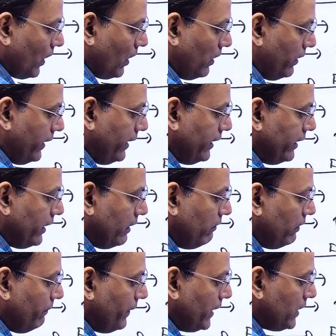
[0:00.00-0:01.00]
Dead
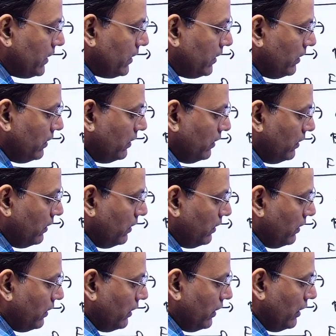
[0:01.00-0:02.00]
interval means
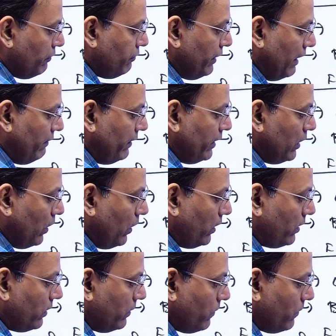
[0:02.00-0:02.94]
if I will not